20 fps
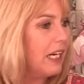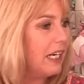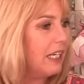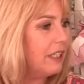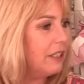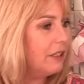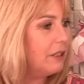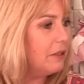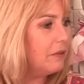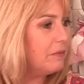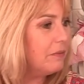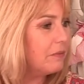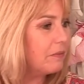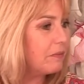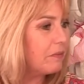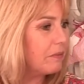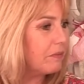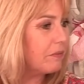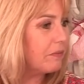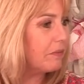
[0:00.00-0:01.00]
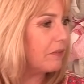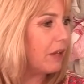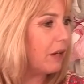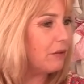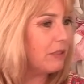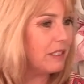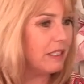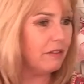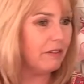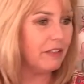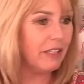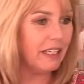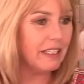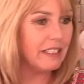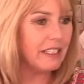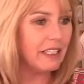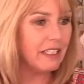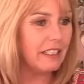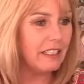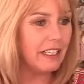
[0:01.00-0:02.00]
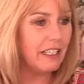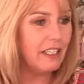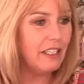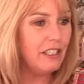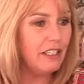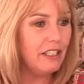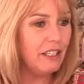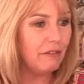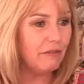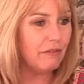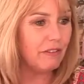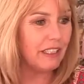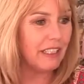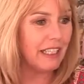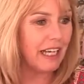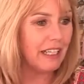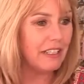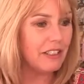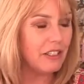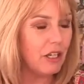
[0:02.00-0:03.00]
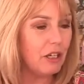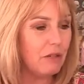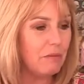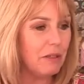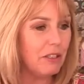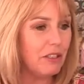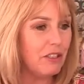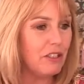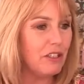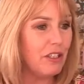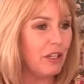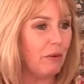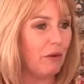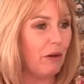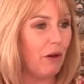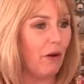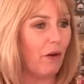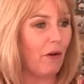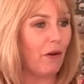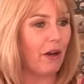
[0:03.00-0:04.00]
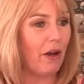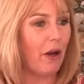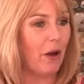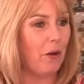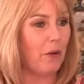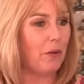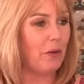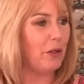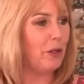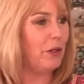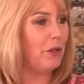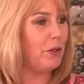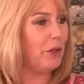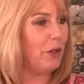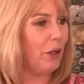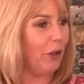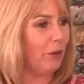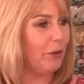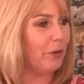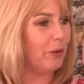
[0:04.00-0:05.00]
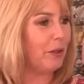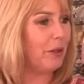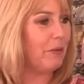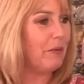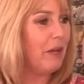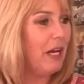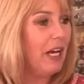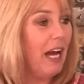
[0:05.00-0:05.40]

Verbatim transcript: Um, Oh, Sylvie likes the idea. Lovely. Anna's hoping to sew along. Okie doke.